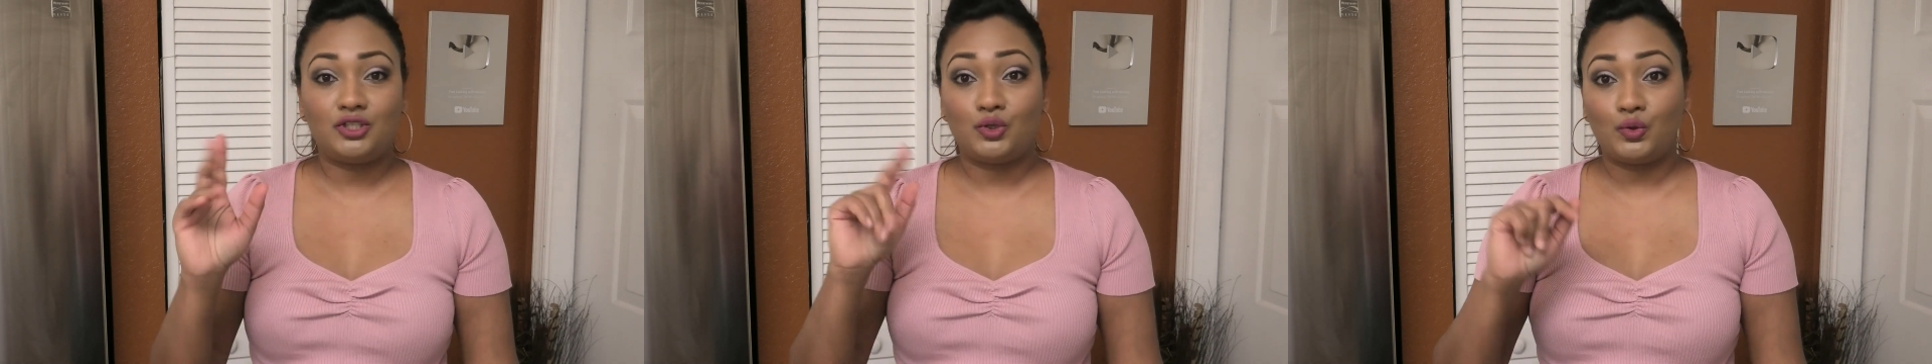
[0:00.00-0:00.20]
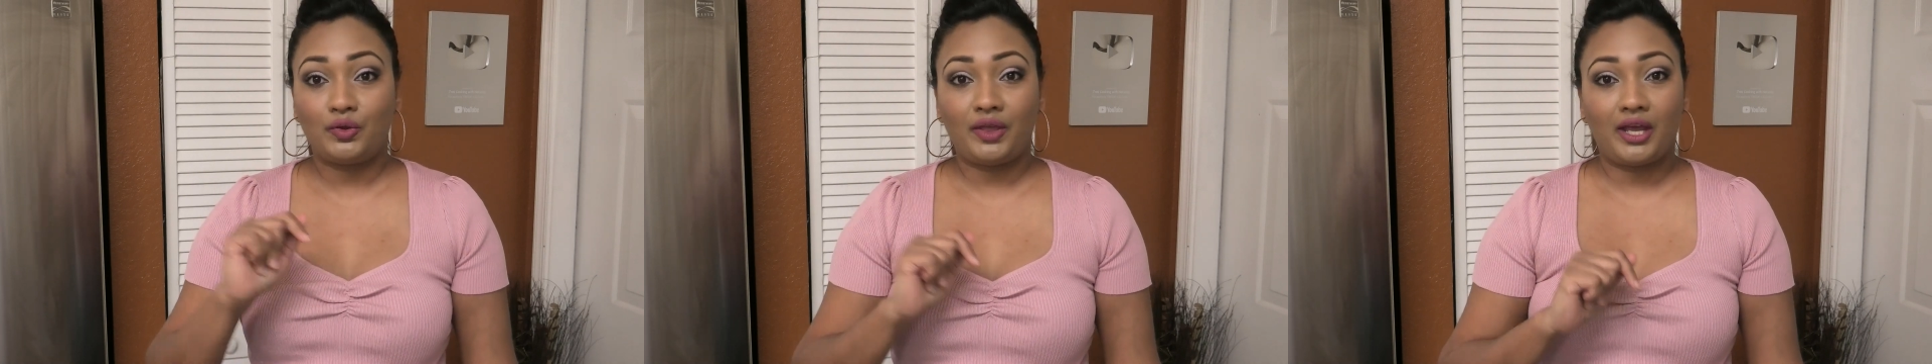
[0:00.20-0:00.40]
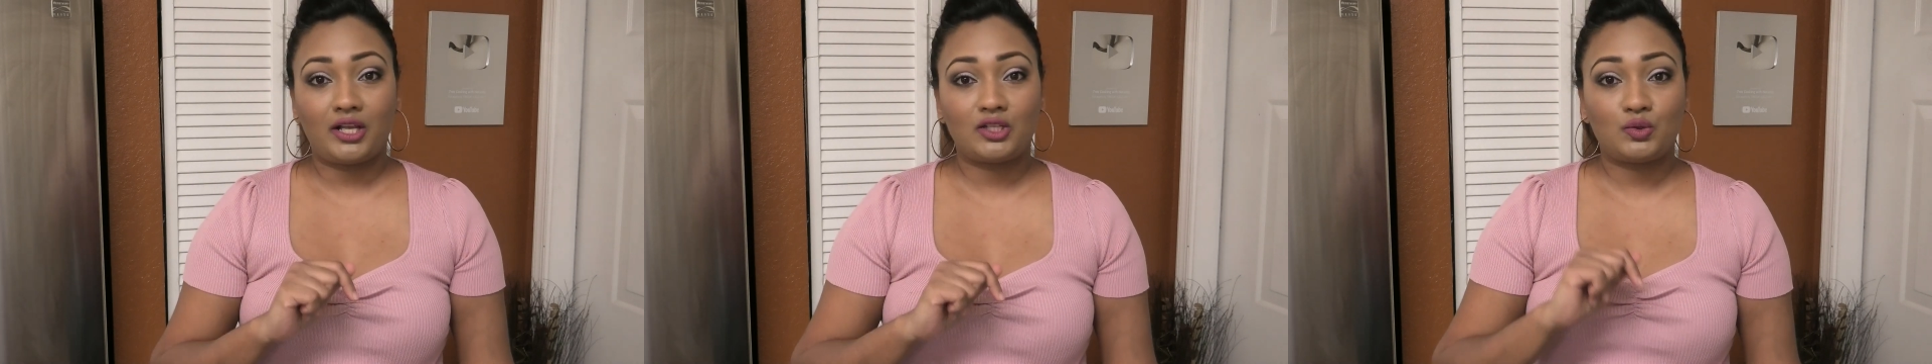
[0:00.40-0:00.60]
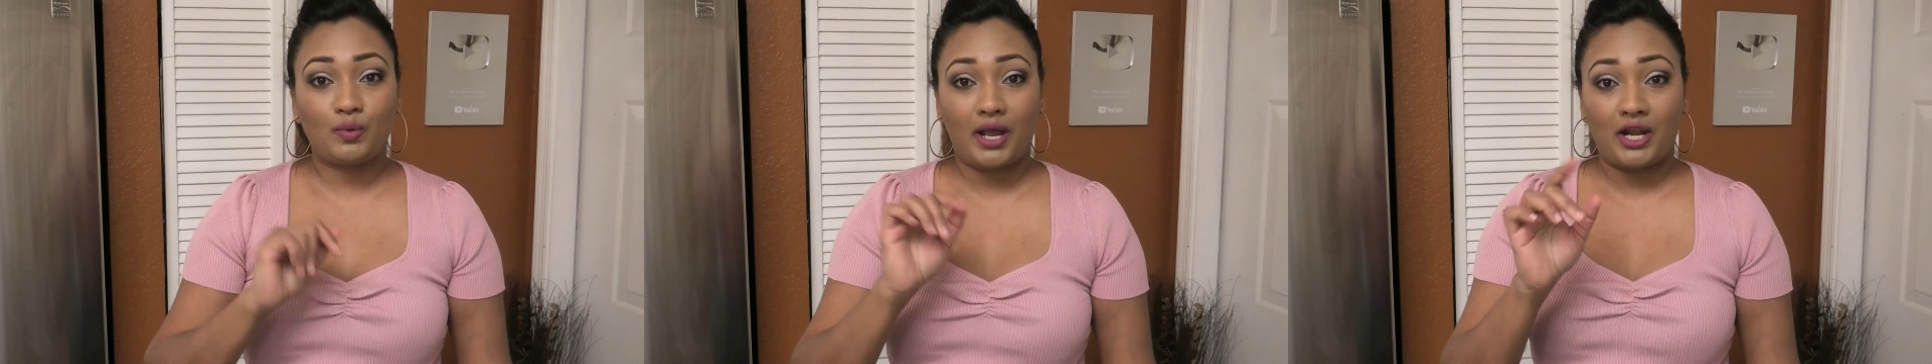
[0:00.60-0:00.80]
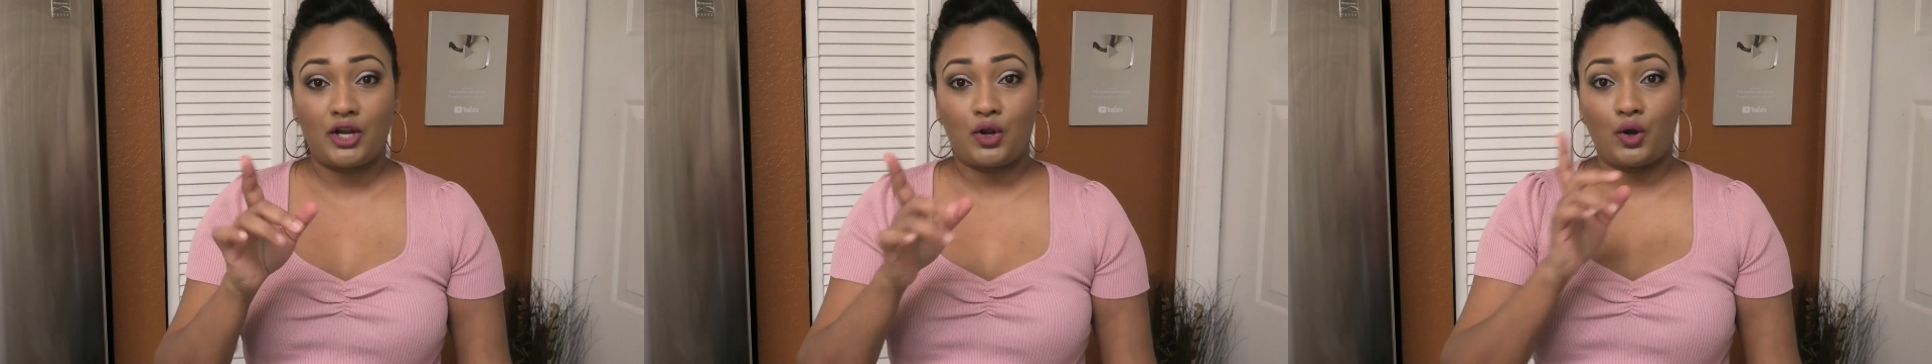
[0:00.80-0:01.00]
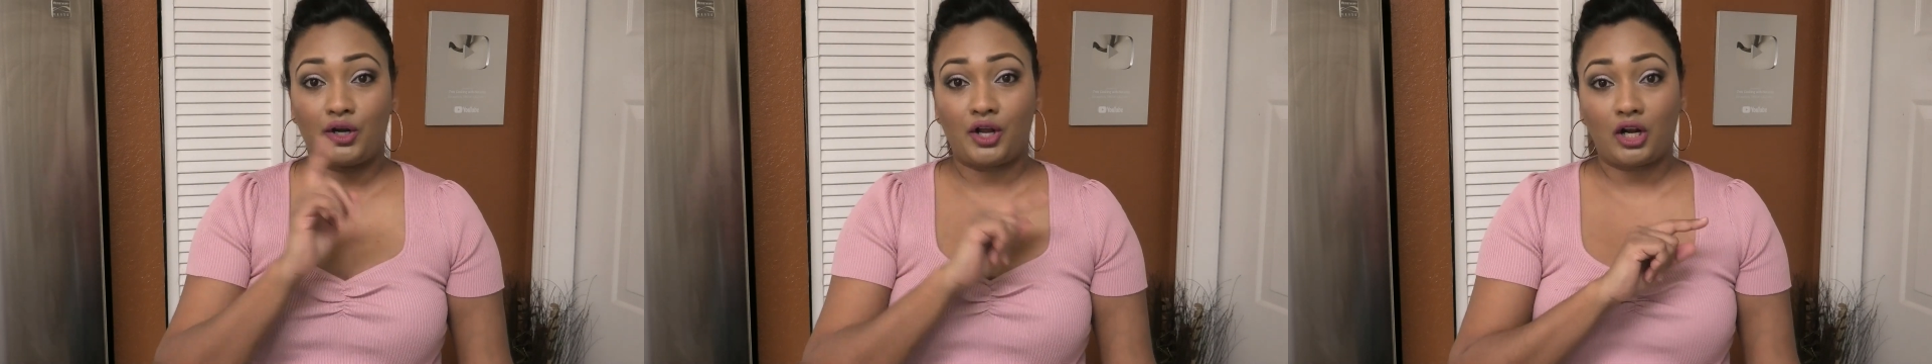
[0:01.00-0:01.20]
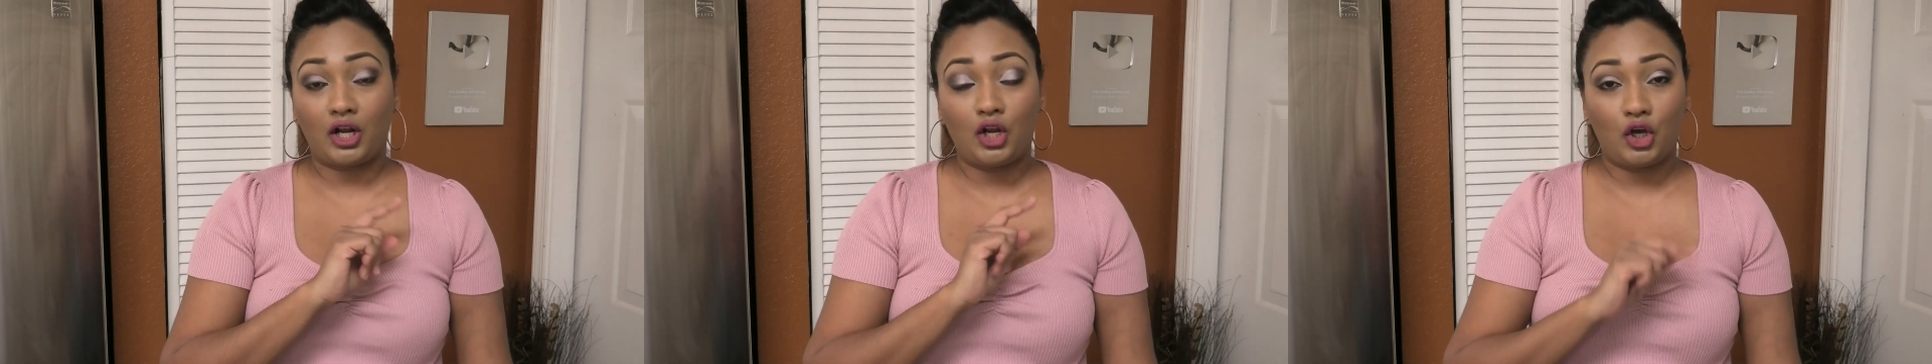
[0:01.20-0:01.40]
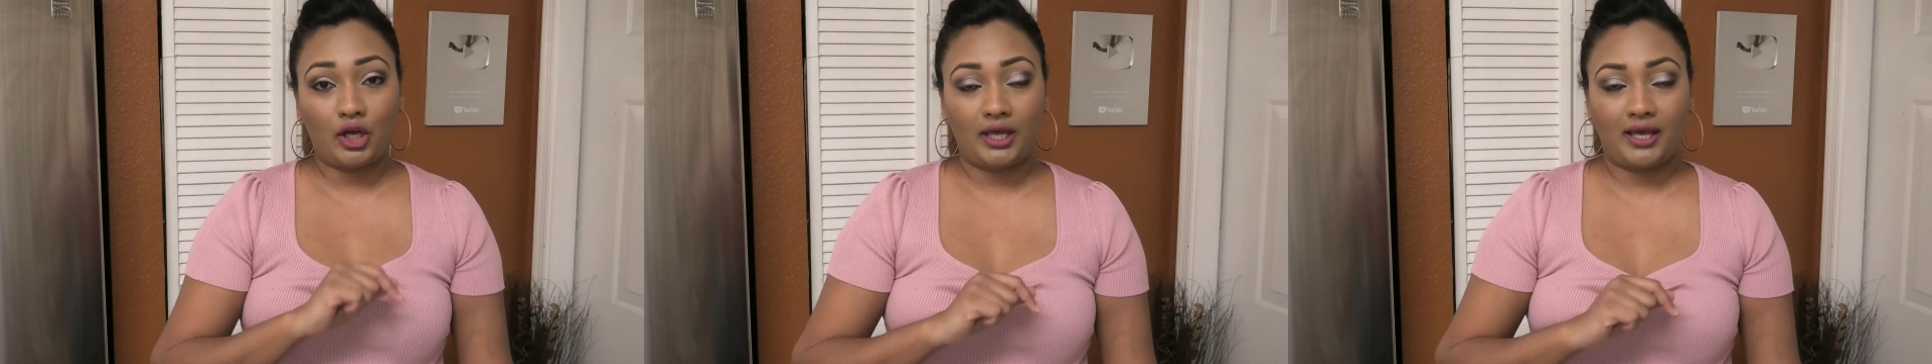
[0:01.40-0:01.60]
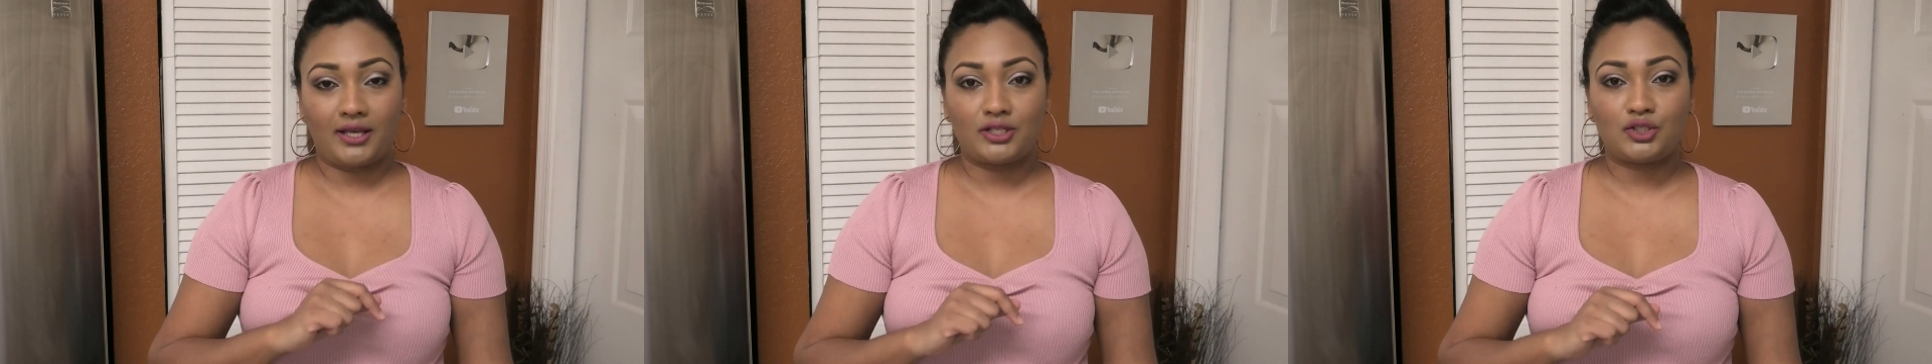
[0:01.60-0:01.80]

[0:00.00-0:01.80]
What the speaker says: do things when you're not looking.